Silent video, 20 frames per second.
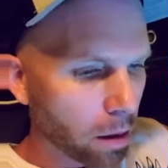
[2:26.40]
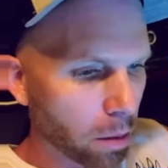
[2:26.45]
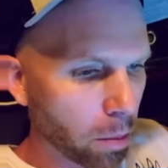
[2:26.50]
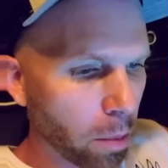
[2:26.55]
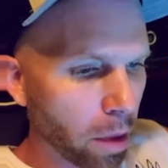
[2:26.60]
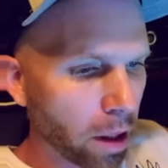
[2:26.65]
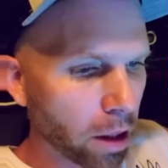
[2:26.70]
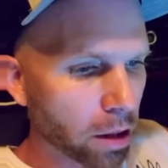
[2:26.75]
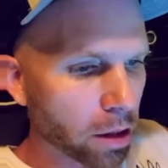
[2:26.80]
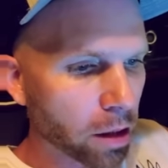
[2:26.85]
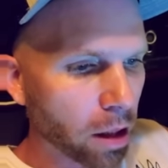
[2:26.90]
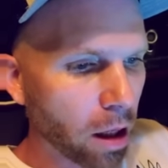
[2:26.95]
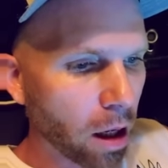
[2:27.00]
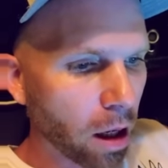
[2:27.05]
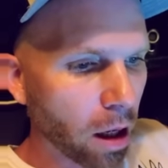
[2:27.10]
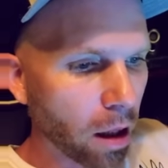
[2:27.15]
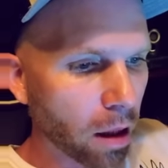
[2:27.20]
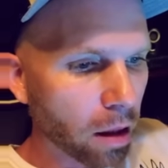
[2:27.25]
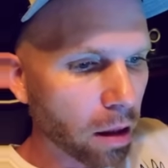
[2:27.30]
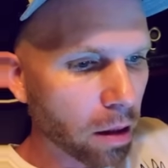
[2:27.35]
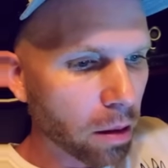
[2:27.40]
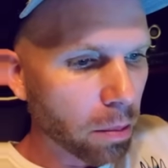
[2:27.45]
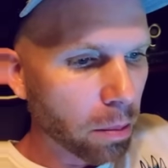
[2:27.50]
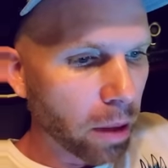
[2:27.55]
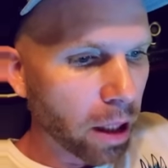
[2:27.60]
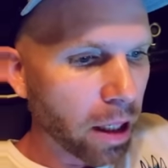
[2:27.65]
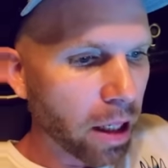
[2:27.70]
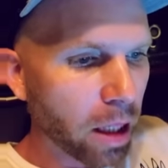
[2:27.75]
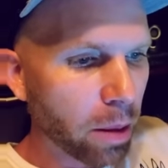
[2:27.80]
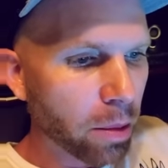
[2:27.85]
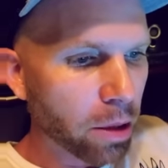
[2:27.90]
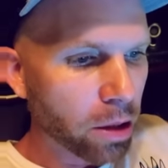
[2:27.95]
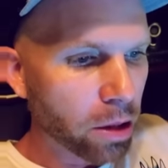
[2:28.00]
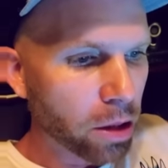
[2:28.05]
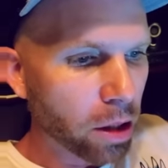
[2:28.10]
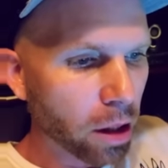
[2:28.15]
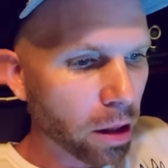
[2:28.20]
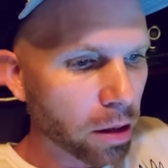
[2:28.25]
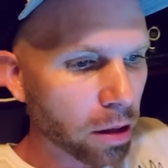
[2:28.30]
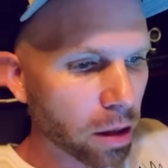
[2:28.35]
Mayor Scott, my name is
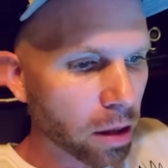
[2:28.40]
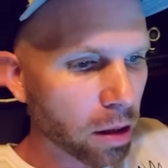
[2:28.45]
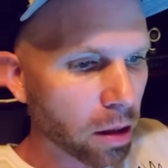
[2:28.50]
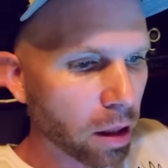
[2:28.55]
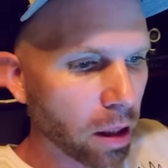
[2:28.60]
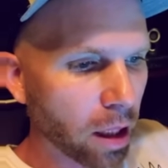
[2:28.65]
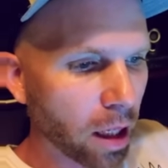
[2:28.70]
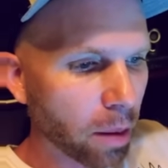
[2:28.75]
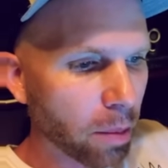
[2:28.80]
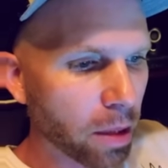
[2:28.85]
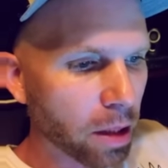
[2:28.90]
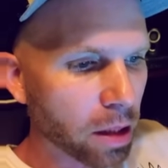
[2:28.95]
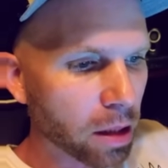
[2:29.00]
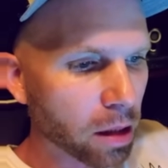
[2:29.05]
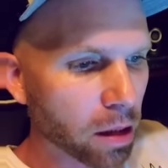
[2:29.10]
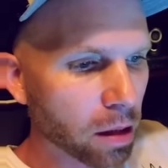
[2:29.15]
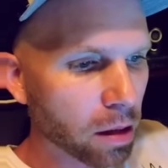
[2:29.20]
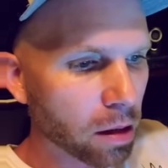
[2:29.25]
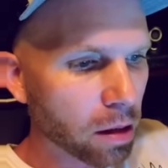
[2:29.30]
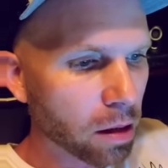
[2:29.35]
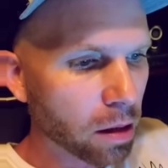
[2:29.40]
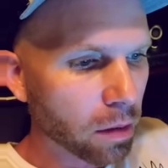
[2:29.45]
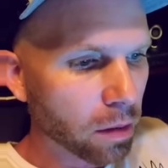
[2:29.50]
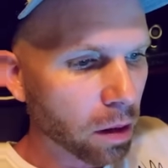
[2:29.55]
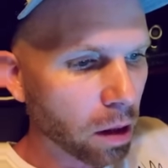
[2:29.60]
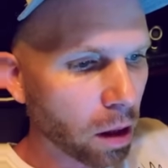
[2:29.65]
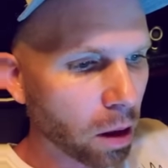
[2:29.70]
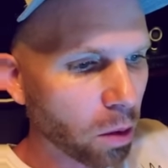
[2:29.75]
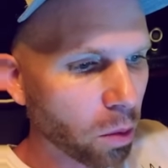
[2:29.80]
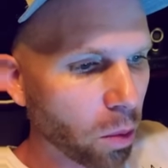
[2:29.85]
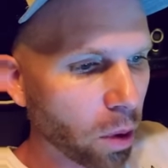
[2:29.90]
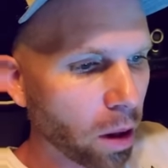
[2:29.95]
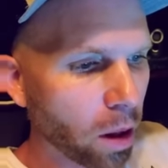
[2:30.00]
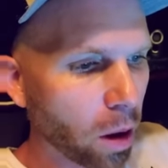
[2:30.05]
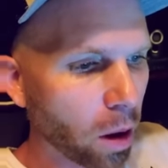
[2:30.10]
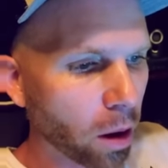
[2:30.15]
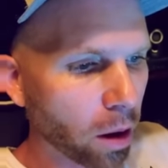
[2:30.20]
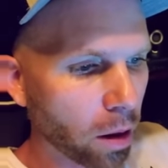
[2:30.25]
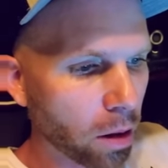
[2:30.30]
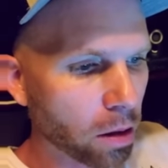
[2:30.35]
Justin and I'm a citizen of Conway,
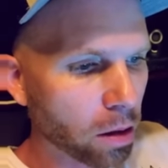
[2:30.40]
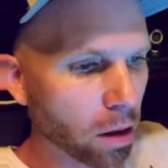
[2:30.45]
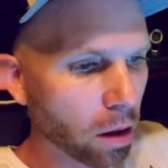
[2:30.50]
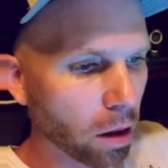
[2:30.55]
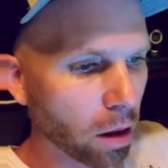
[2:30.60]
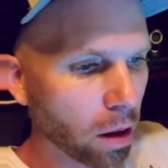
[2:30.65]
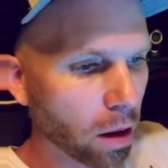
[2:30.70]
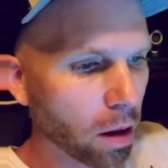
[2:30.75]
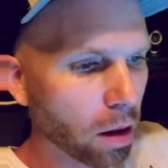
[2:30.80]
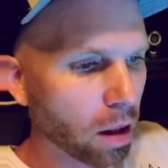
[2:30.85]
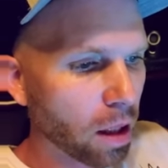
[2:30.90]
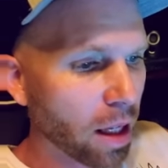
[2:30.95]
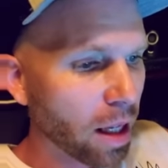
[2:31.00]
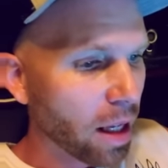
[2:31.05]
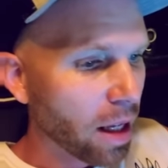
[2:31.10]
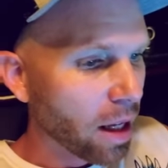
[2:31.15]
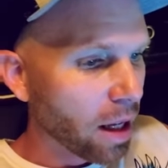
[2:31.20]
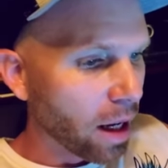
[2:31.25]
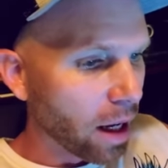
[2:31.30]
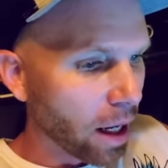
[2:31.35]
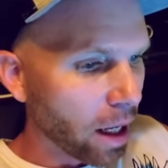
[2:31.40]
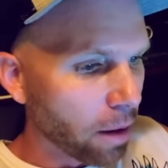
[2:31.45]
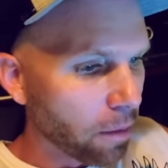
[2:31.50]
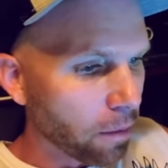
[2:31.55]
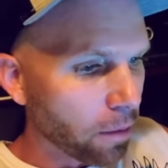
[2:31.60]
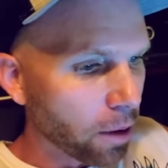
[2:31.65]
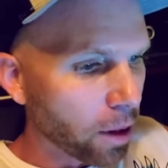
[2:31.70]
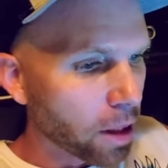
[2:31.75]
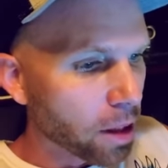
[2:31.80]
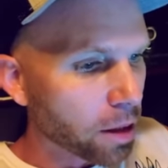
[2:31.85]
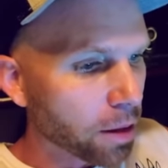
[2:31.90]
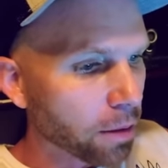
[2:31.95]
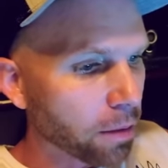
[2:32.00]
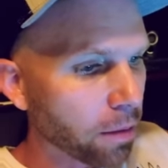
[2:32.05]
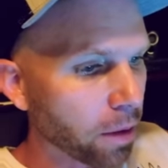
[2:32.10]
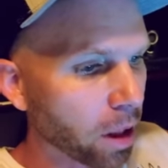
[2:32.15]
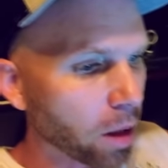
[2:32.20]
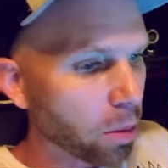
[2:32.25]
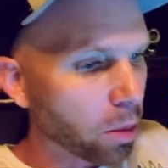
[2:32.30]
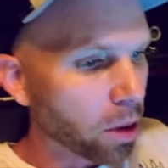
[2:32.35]
Arkansas. I have friends and
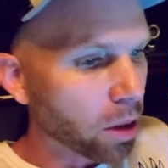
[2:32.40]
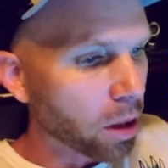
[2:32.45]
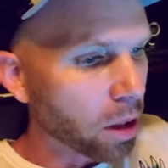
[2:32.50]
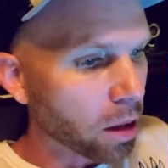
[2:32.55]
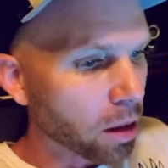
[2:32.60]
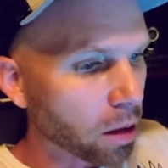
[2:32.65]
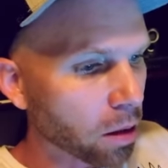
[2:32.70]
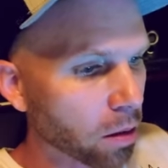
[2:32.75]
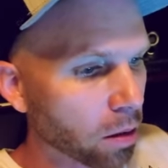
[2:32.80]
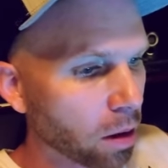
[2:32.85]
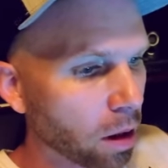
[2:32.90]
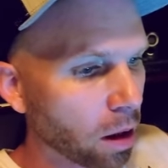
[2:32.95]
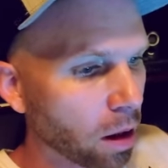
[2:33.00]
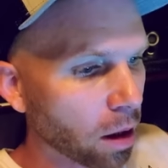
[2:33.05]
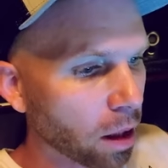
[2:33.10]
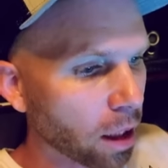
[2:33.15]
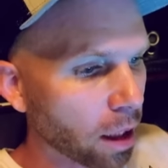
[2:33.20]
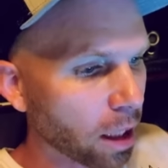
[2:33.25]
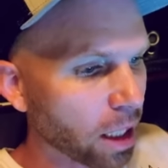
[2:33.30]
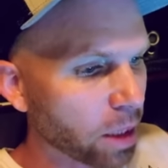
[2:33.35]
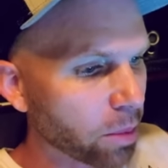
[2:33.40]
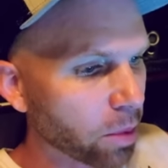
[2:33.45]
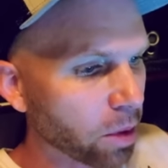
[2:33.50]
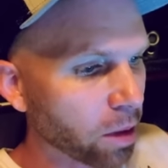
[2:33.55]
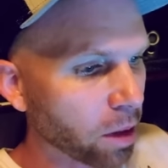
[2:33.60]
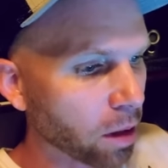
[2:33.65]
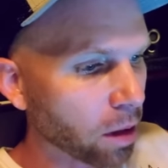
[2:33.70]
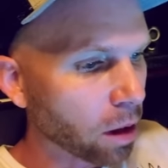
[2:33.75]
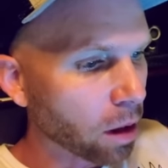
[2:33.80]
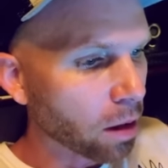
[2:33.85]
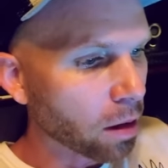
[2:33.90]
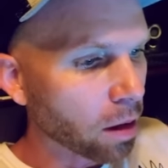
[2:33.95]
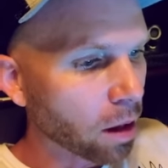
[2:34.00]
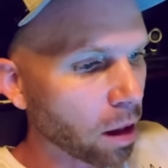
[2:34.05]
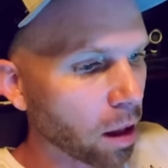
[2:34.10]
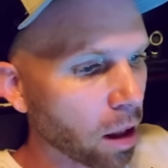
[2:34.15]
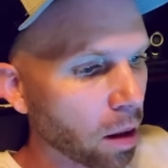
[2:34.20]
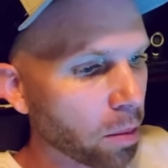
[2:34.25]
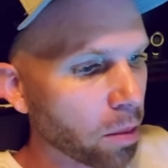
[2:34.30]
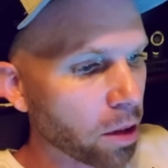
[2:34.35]
family in Little Rock and I spend a lot of
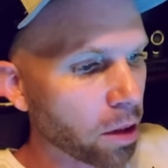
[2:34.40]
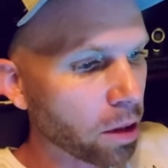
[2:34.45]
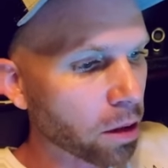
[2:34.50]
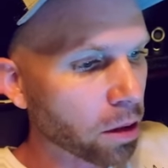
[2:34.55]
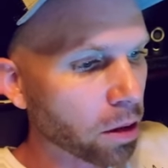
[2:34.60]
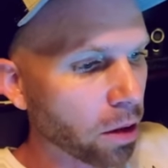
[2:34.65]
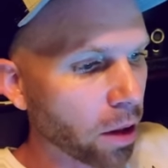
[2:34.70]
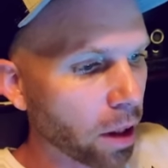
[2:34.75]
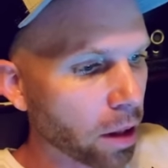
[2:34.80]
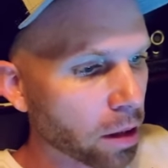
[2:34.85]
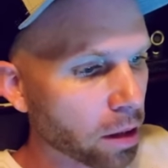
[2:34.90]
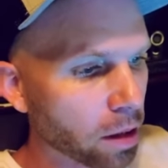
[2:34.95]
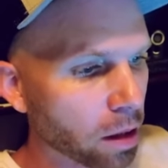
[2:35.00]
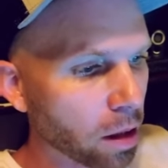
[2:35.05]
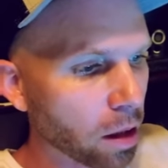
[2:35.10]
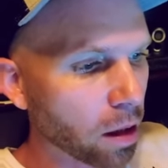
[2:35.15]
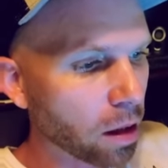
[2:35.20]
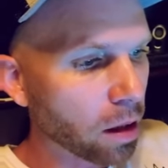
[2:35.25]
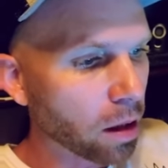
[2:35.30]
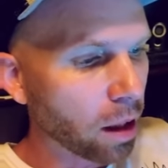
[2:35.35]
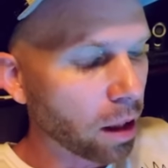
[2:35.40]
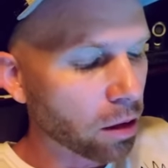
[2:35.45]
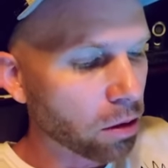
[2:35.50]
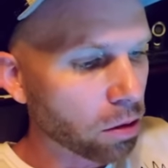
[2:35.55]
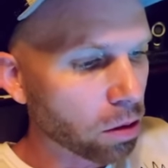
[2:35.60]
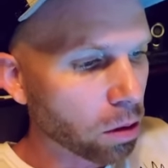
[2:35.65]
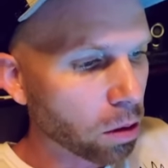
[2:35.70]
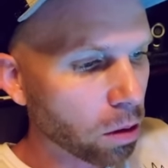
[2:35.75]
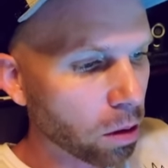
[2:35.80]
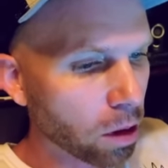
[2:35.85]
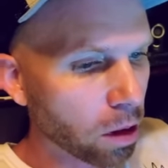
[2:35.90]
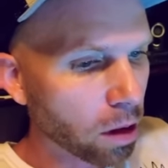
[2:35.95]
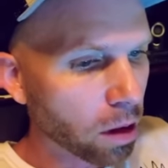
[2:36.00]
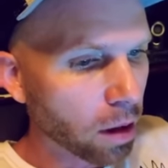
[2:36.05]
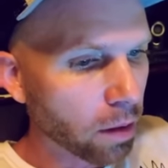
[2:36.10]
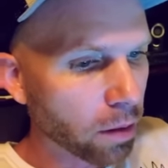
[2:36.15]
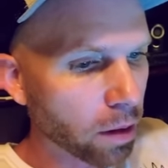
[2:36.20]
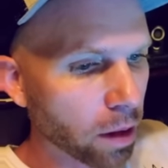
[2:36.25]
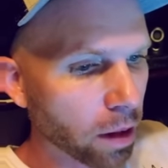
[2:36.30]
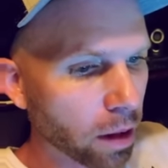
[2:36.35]
time in your great city. I truly
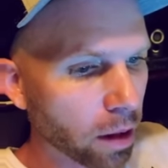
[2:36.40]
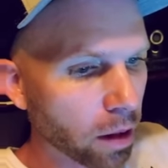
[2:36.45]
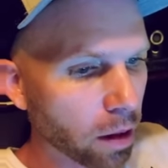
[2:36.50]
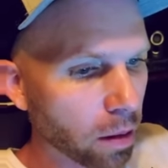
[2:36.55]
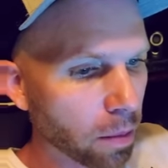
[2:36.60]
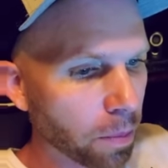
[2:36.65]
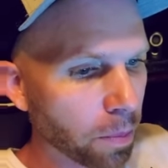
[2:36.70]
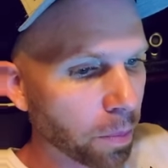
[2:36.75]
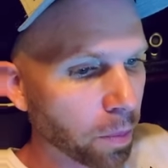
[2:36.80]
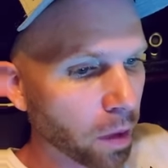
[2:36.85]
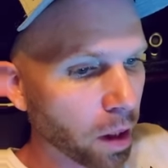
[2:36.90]
love it here.